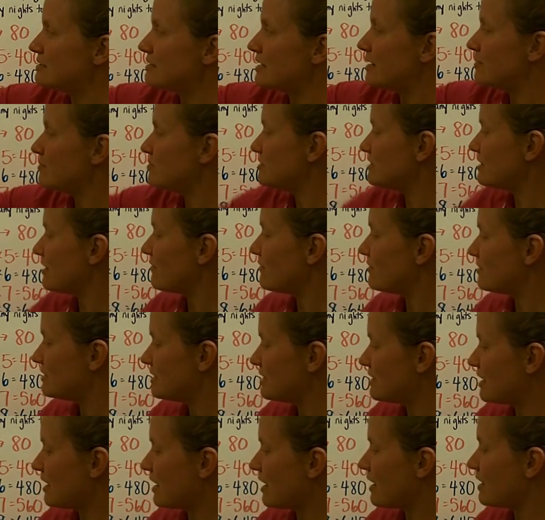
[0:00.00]
times
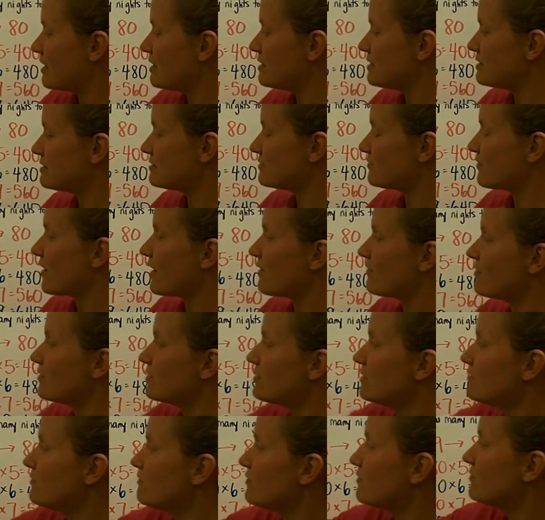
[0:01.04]
79 is
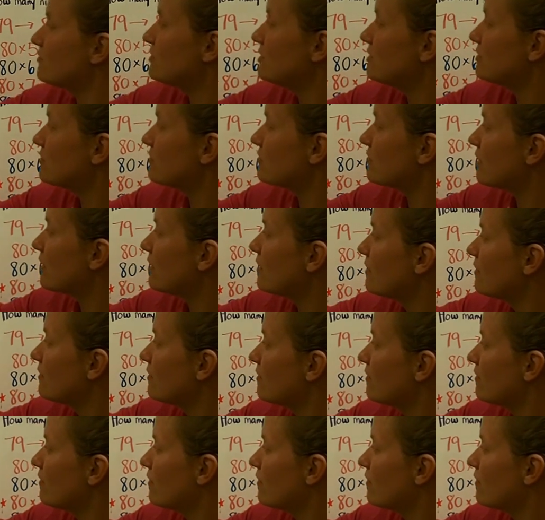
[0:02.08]
553.